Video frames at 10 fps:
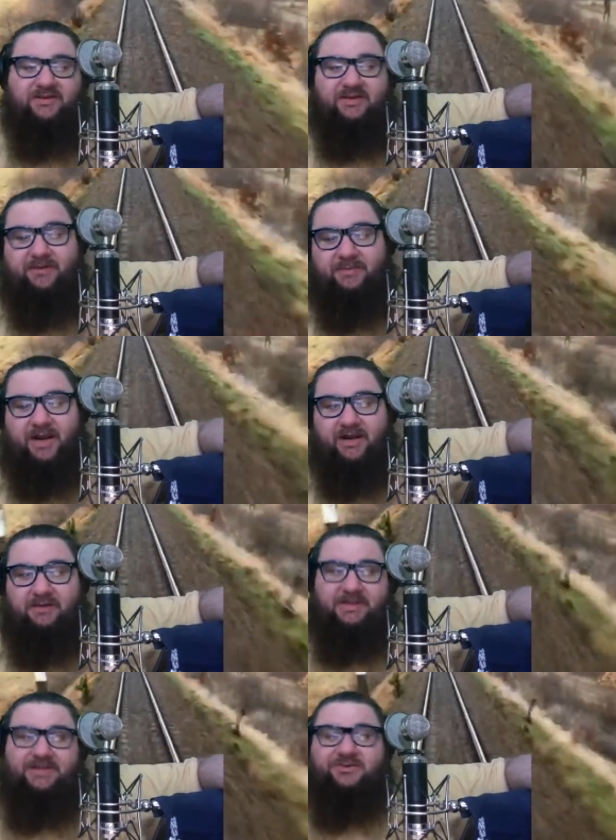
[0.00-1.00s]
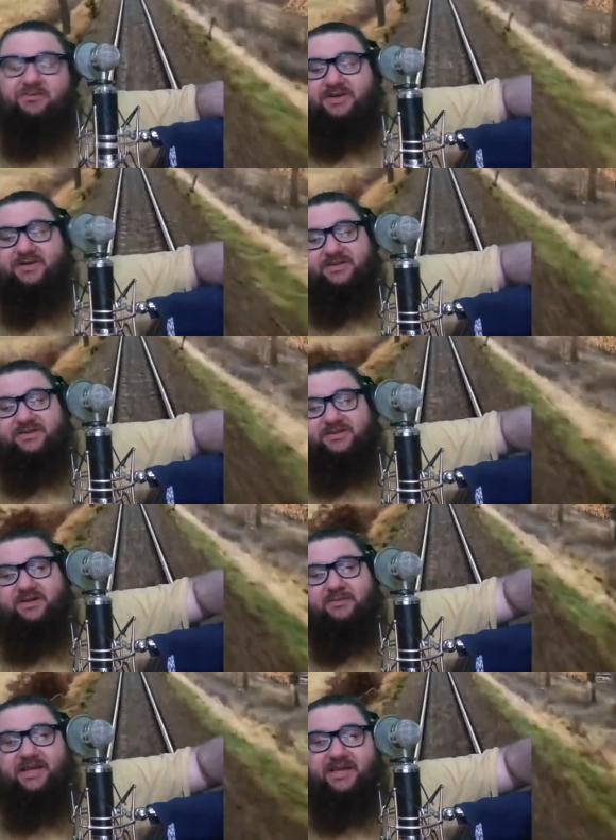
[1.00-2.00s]
that I'm not going to mention because he's going
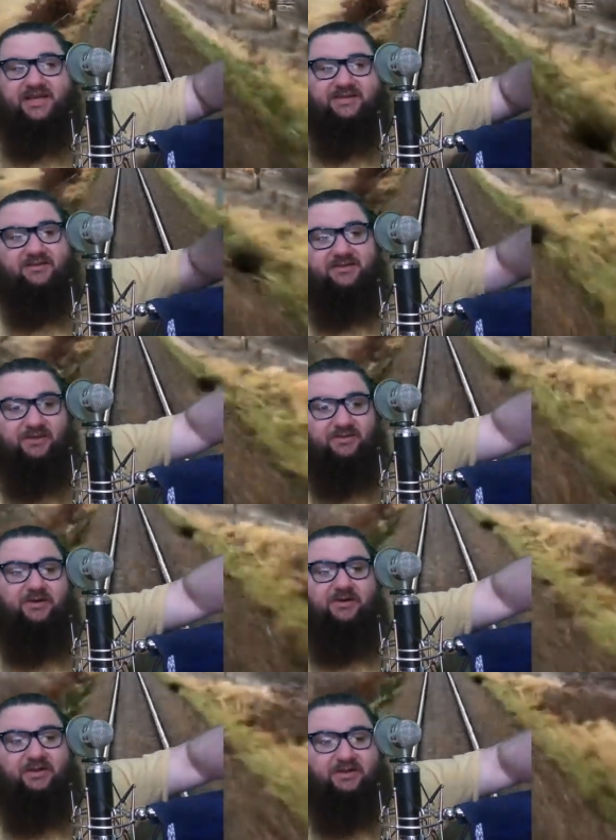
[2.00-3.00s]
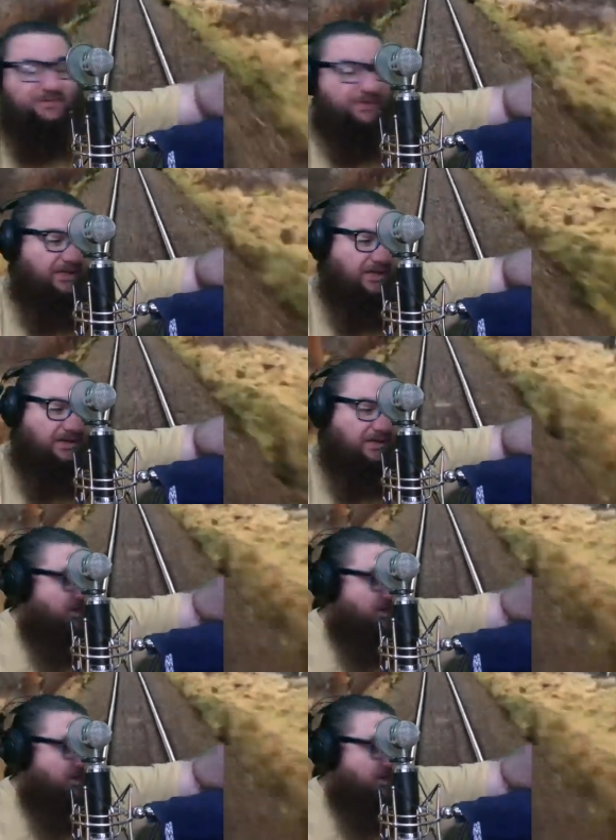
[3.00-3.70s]
to be a guest on Kill Tony this week and